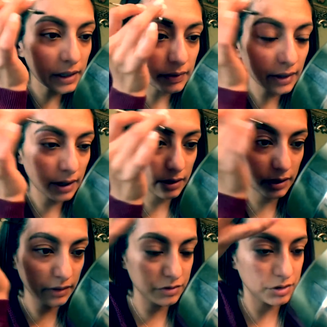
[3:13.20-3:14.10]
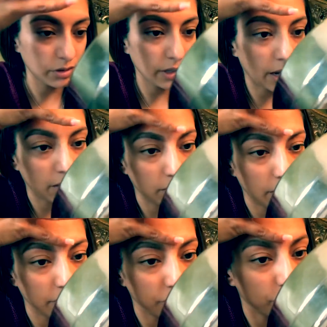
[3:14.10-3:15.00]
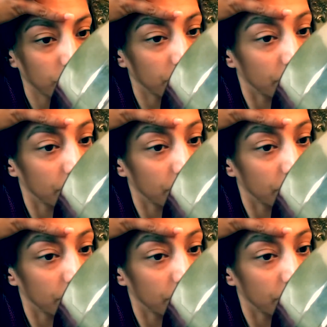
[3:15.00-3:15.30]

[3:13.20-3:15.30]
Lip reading: And that gives you the outline for